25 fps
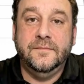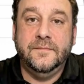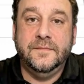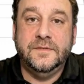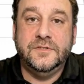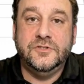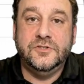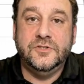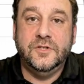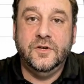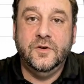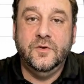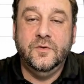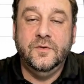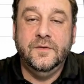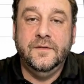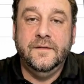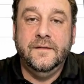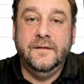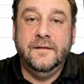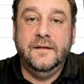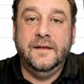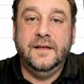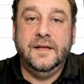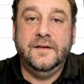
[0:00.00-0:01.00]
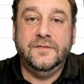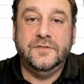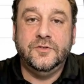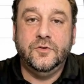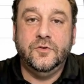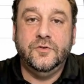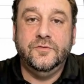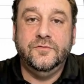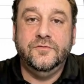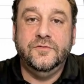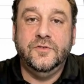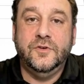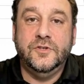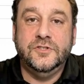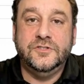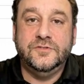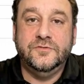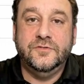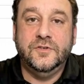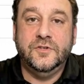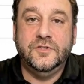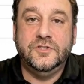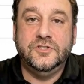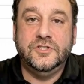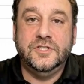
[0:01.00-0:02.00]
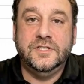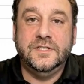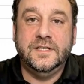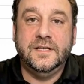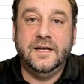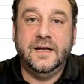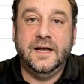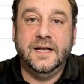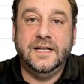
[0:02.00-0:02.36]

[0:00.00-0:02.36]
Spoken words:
So, if your first version